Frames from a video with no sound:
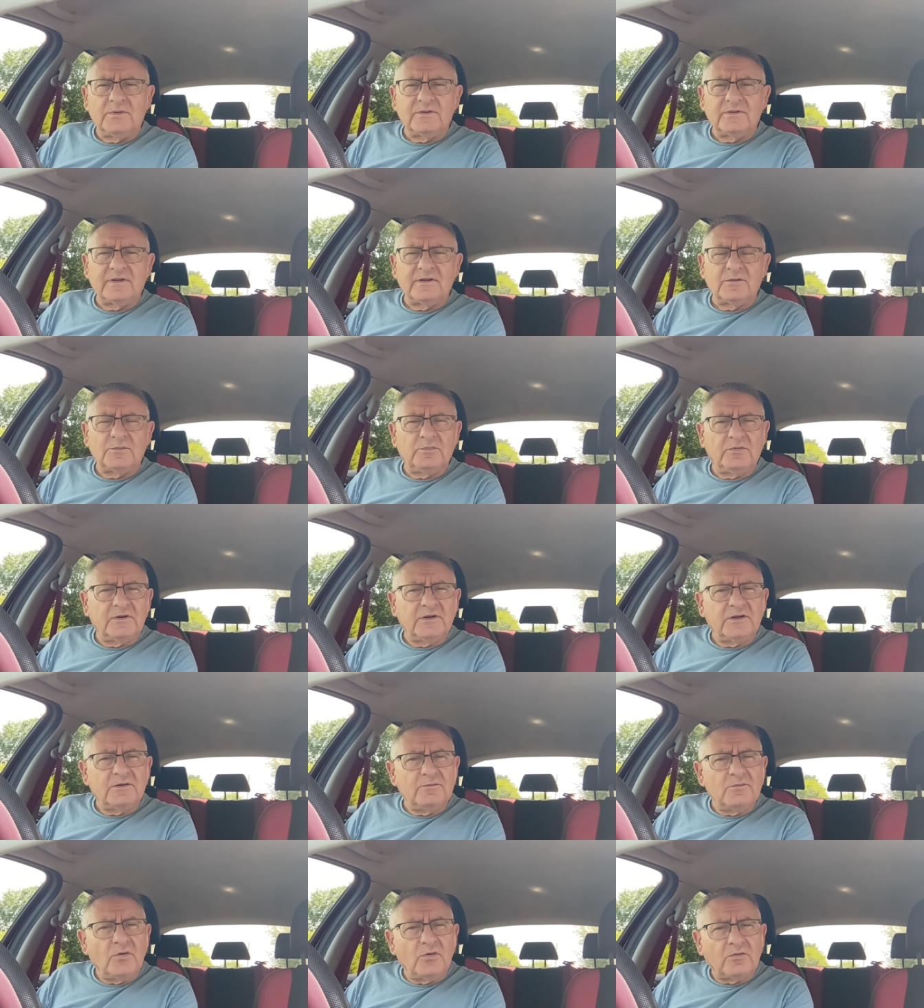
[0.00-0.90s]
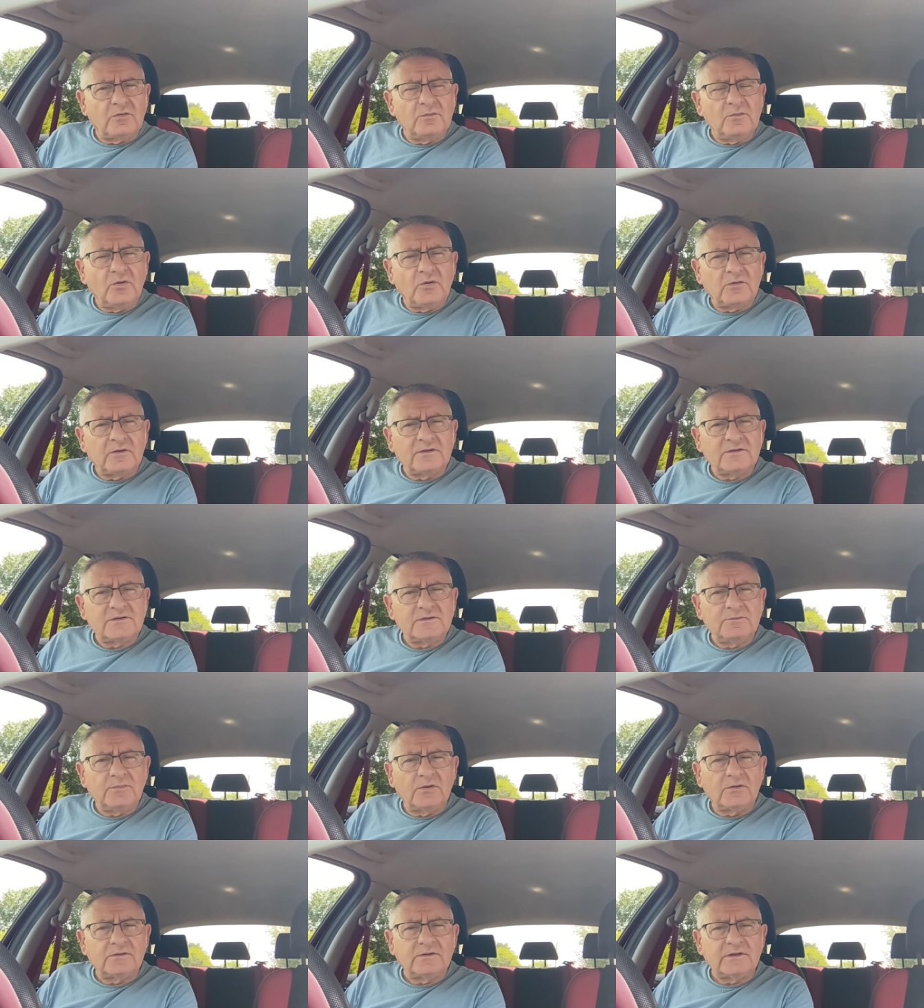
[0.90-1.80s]
but they'll bring you more and more
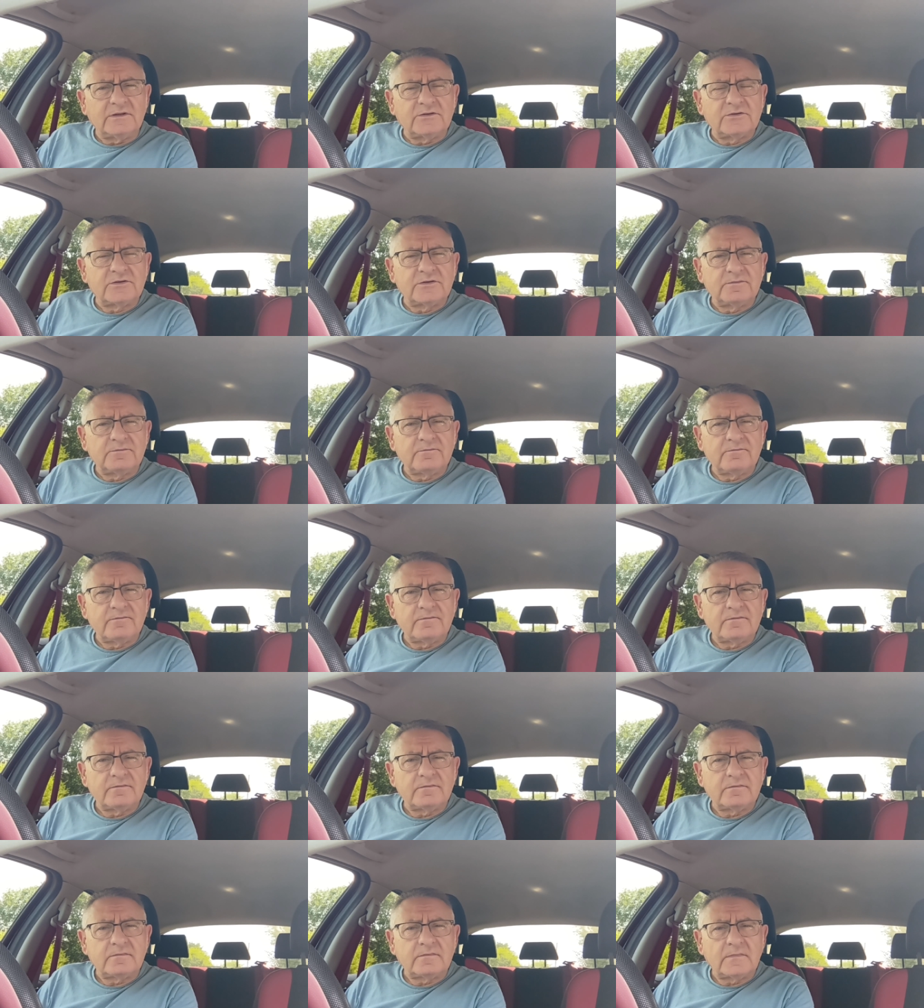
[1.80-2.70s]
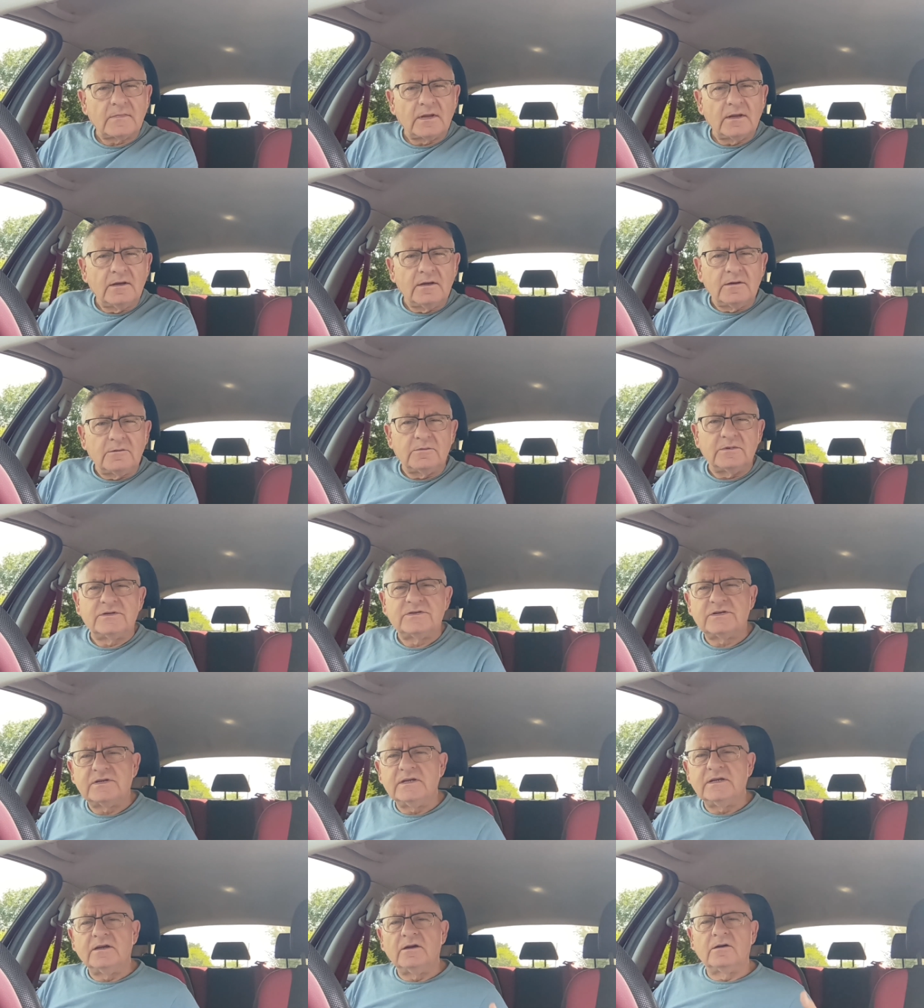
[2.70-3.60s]
into bondage. We're
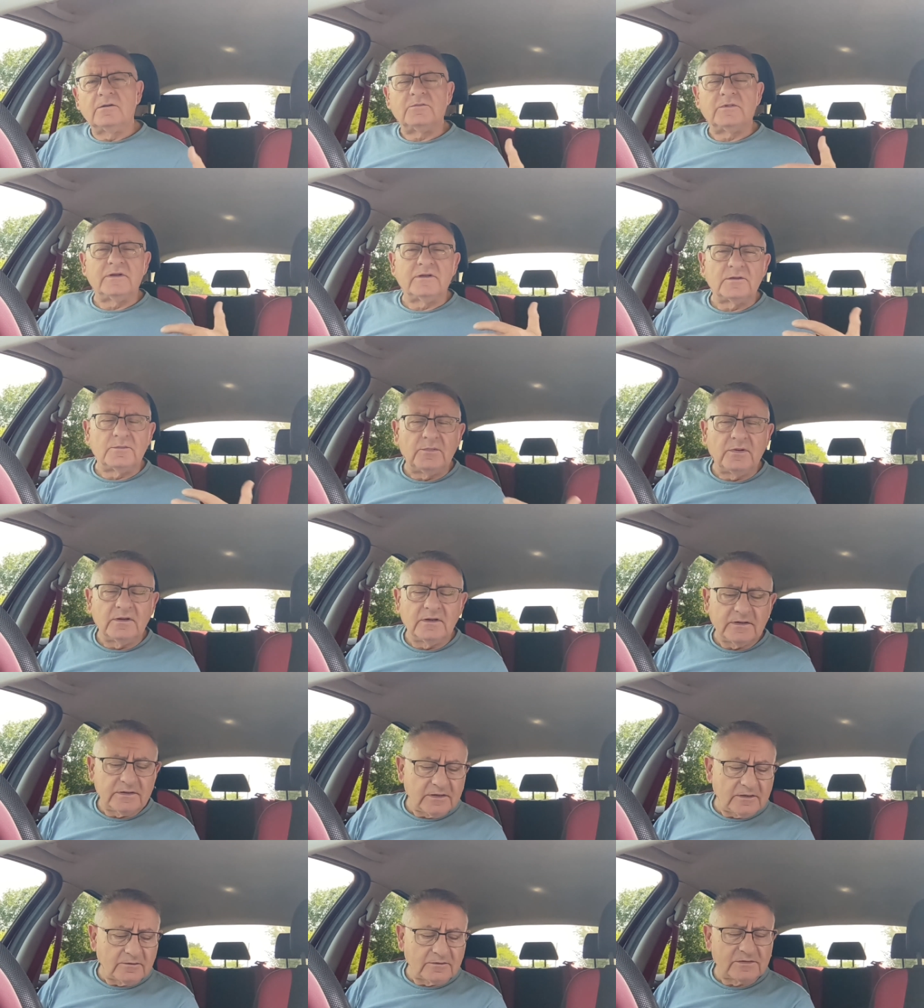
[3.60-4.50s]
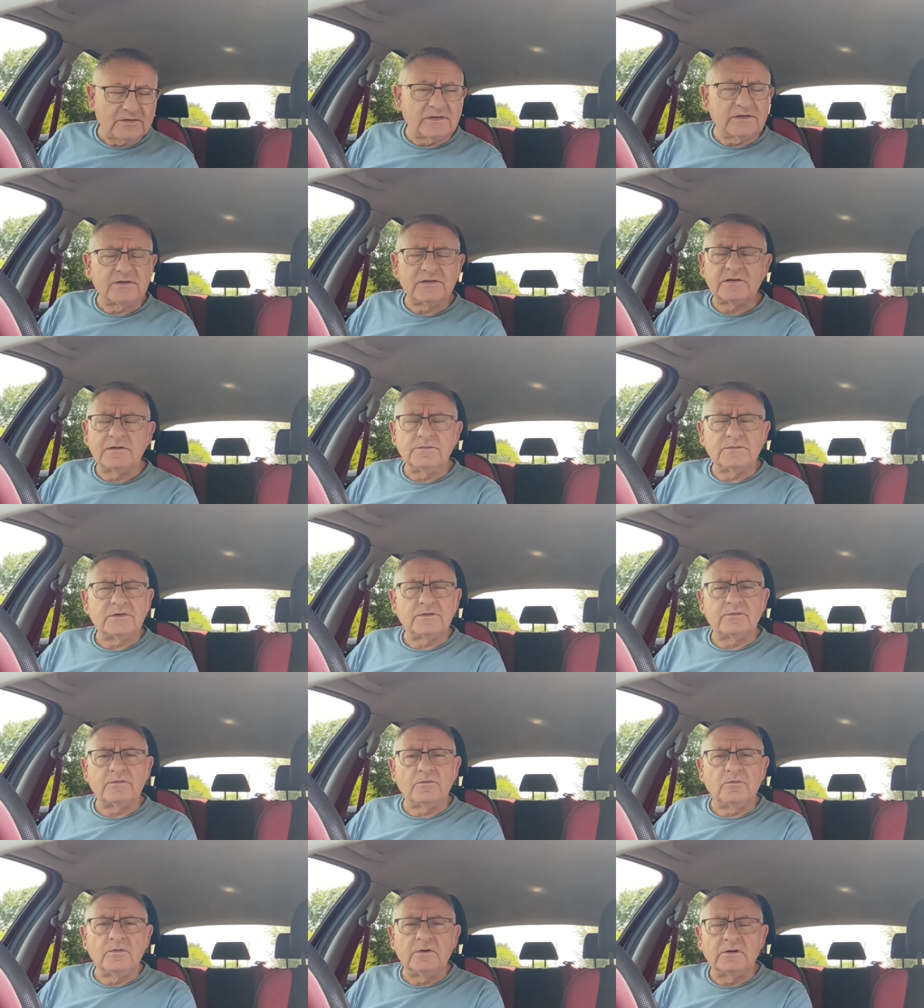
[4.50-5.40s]
seeing, aren't we, the political
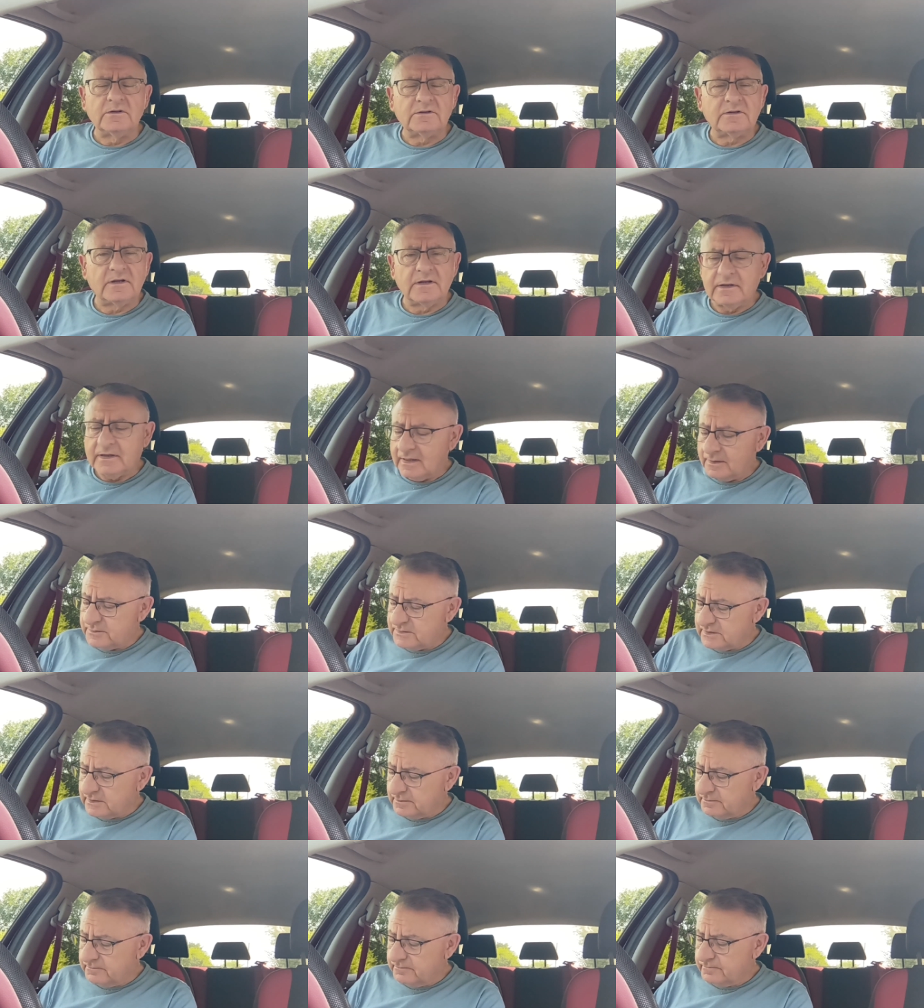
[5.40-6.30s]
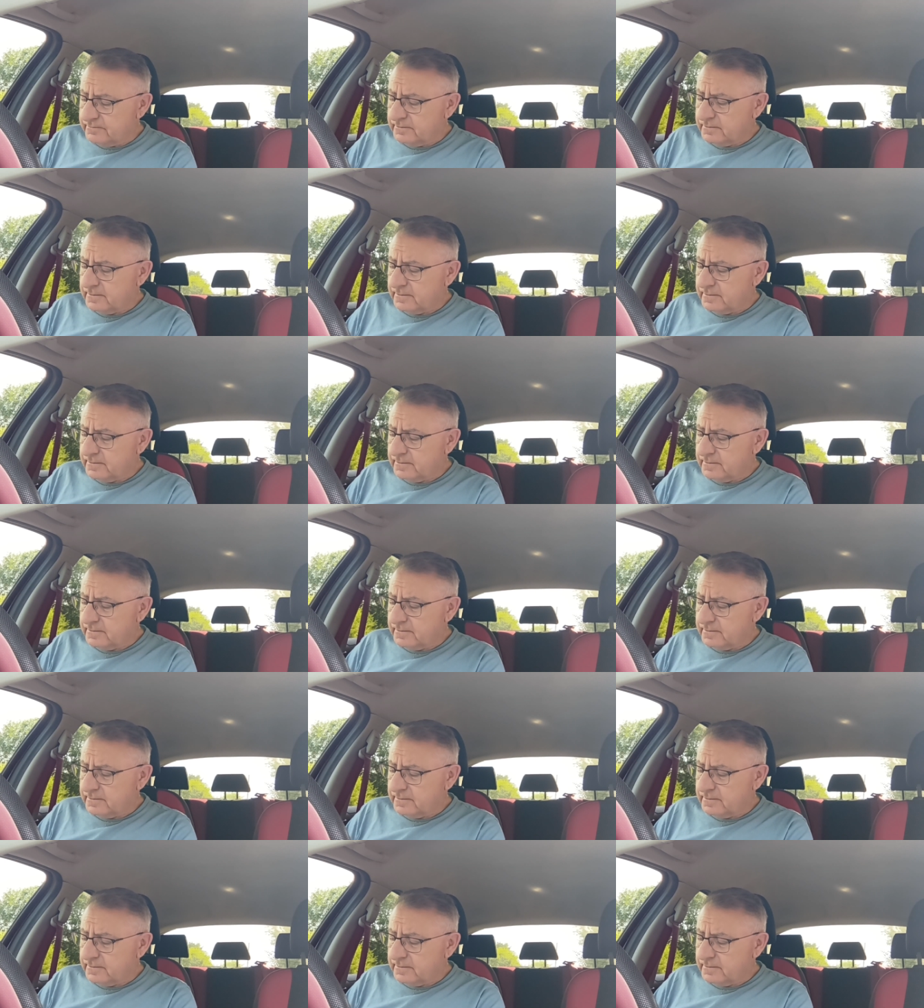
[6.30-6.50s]
systems of the world collapsing.